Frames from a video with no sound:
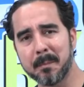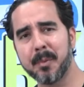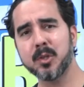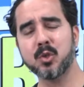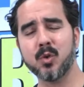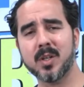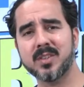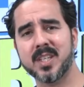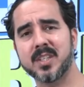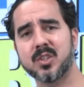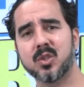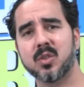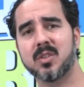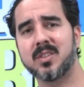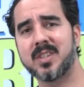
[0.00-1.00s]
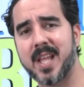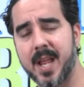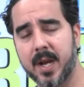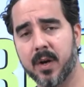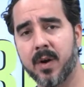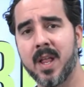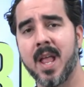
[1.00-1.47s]
Put your attention
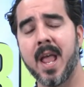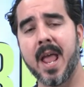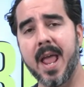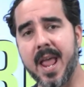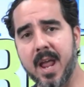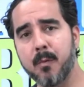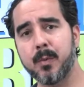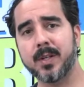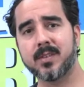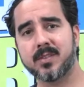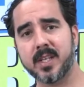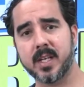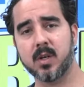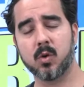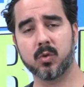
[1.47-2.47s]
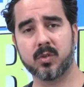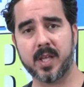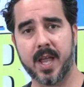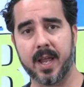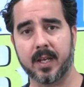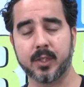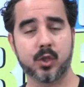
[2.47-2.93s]
there every single
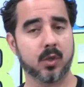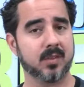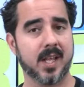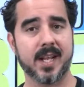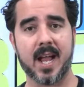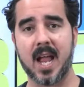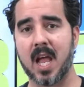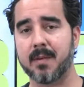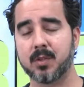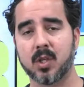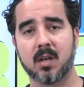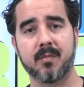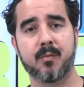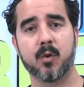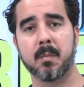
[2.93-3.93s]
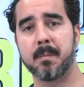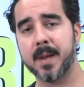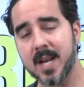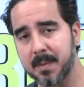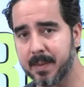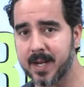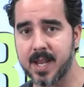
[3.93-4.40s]
day, just like I have done for
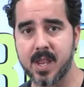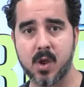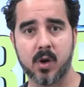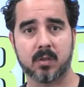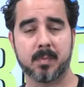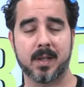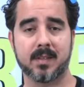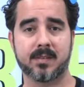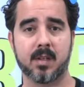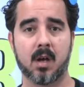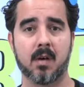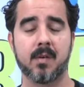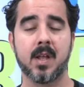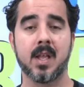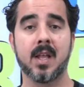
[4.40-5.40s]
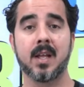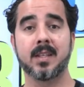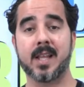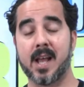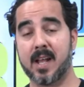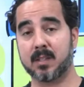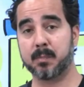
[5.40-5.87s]
many, many years myself,
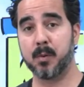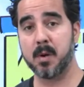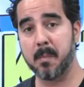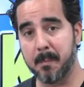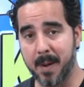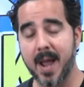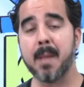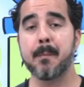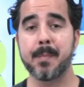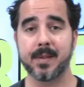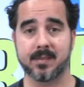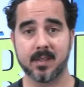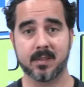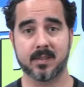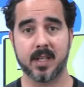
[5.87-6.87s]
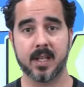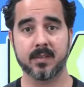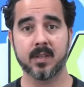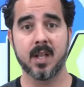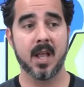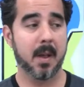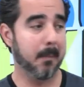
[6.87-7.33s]
that has put my
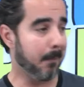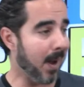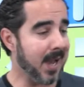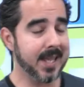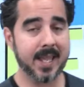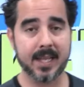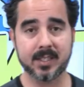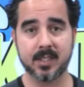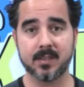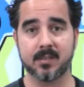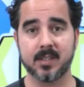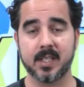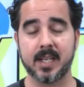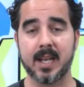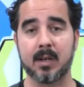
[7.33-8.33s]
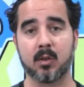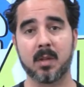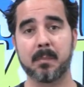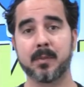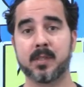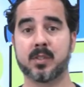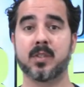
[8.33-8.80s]
businesses, my agency into
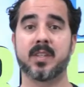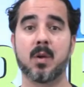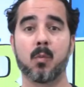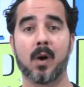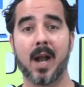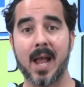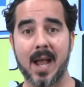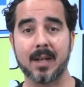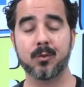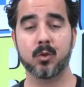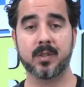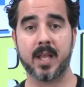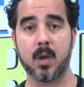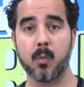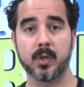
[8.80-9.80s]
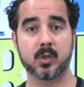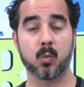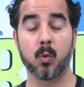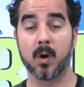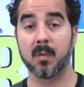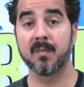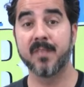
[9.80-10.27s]
the position that we're at today, which
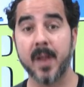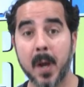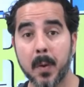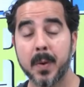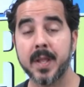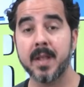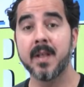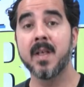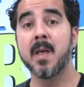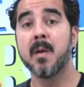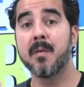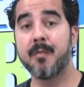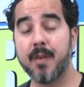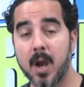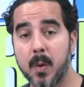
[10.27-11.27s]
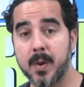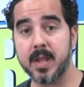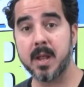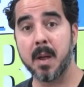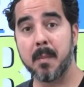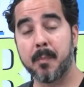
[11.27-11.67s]
we're very, very